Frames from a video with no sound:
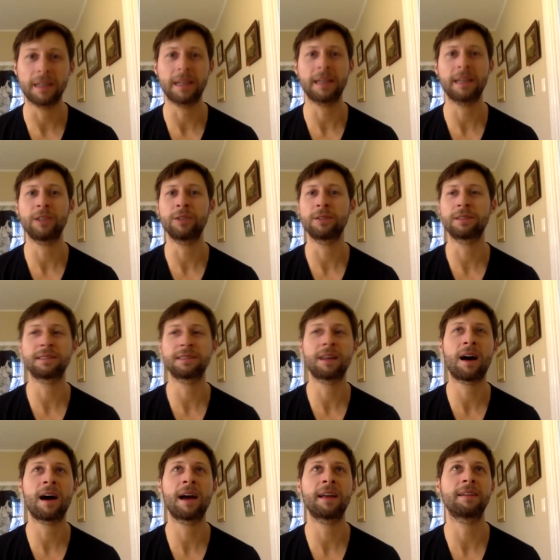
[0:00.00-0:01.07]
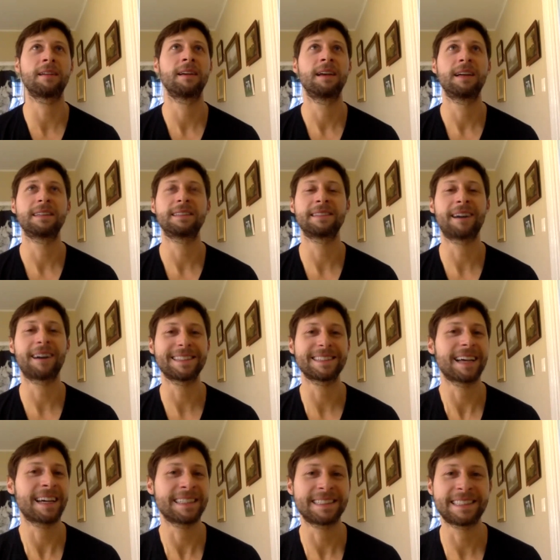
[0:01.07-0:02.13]
You, it's not it's not
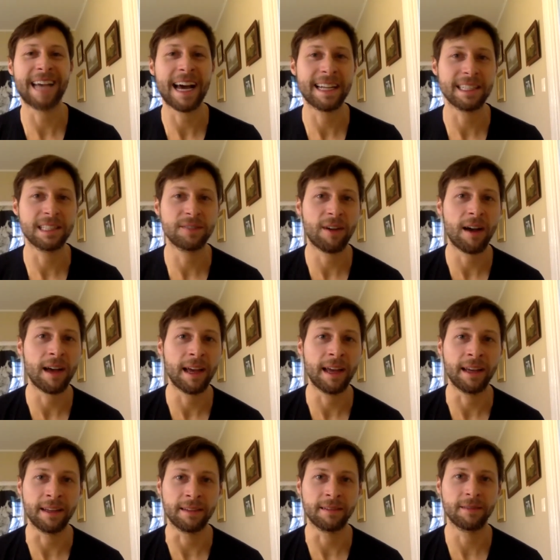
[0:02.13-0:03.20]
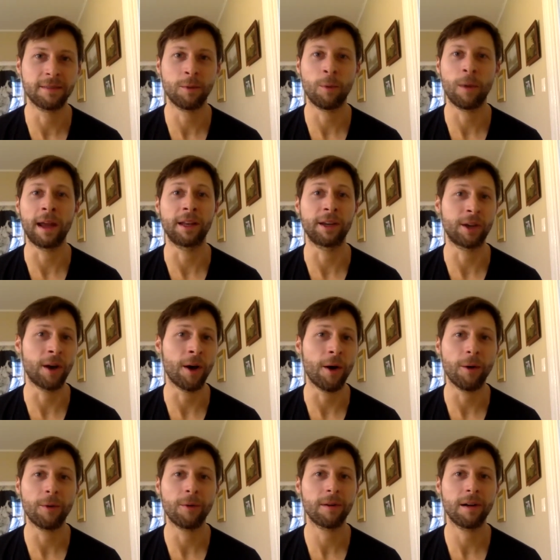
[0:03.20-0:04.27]
a satisfying way to
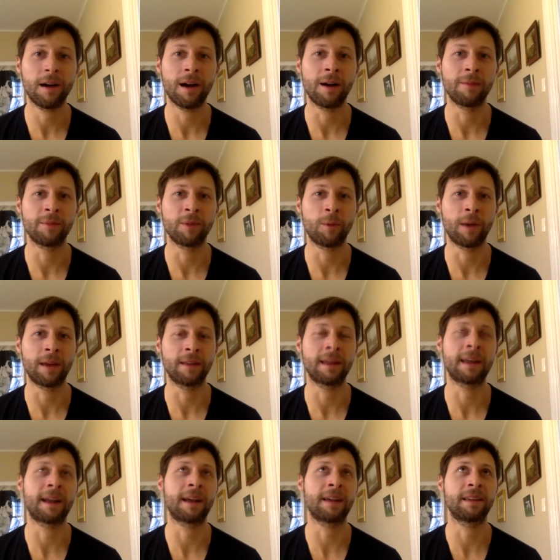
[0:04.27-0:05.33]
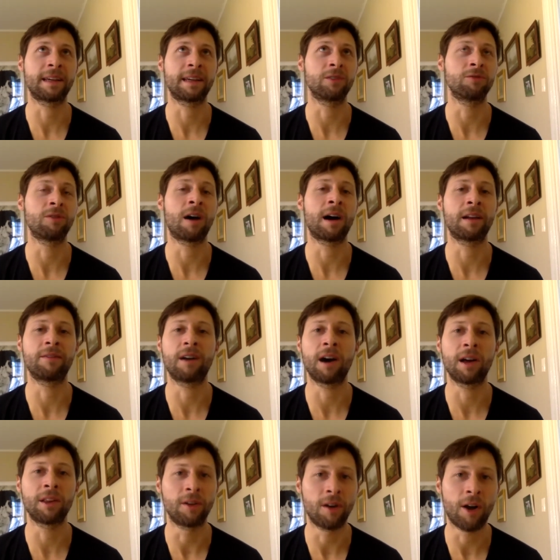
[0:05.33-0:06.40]
go. Um, the way that I think a lot of
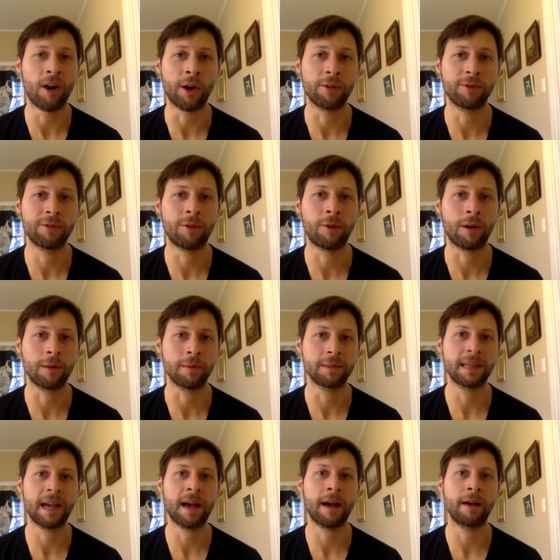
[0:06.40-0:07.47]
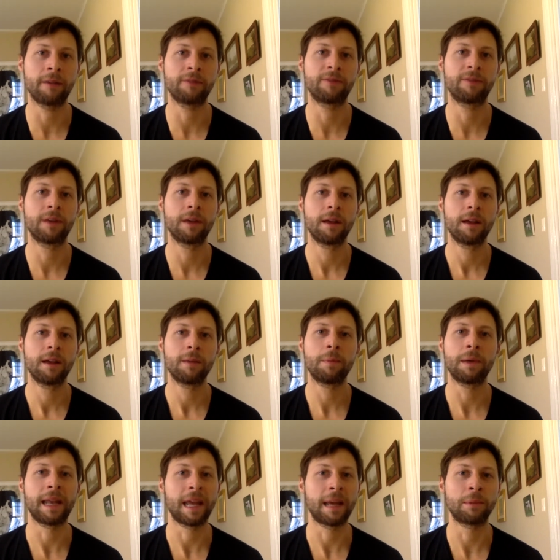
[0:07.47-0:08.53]
other art forms have
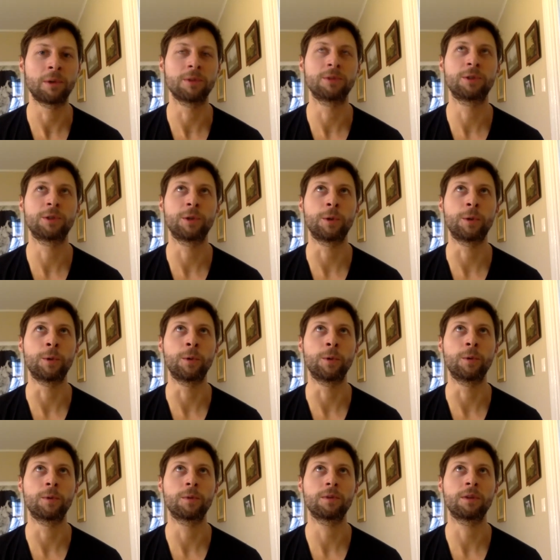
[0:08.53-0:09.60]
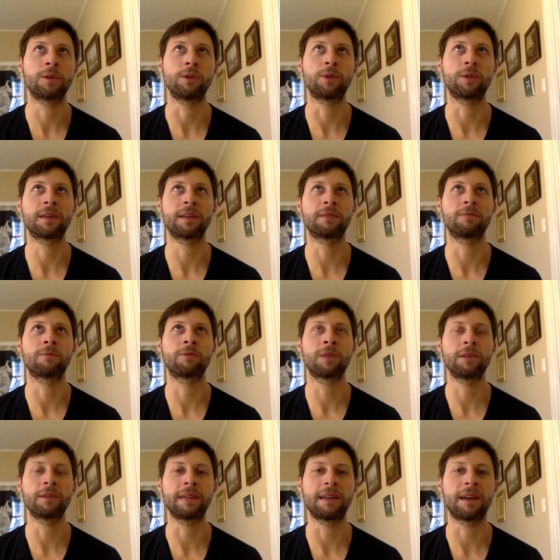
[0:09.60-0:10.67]
been able to, you know, you can
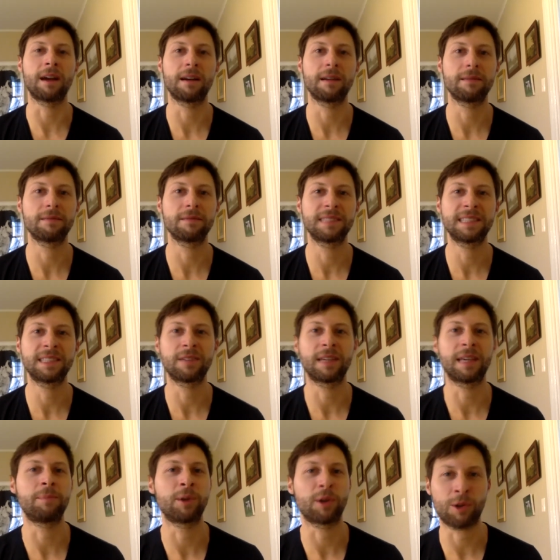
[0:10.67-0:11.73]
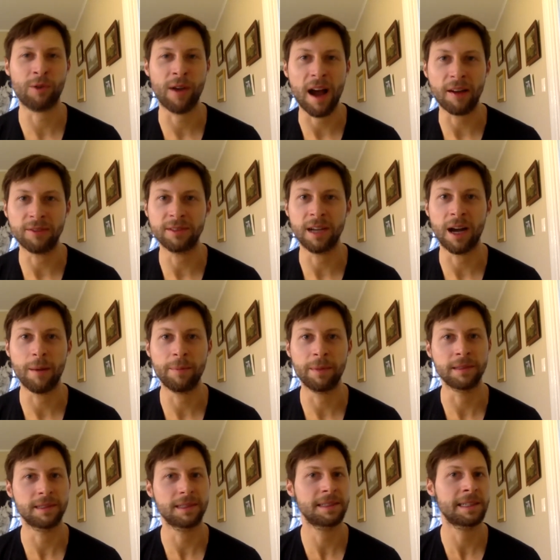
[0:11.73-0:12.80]
really still keep your craft up
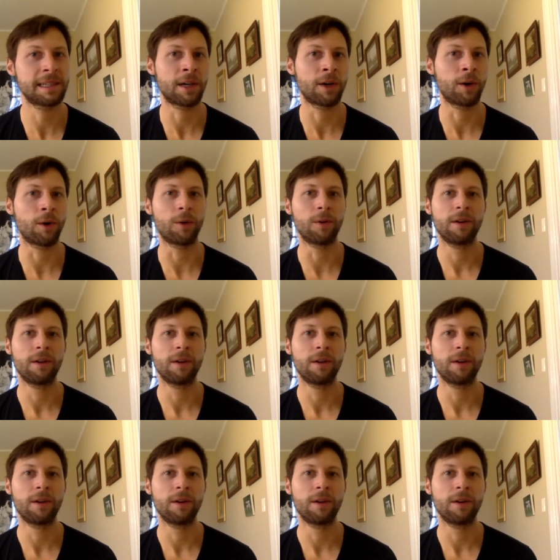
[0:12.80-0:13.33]
and still,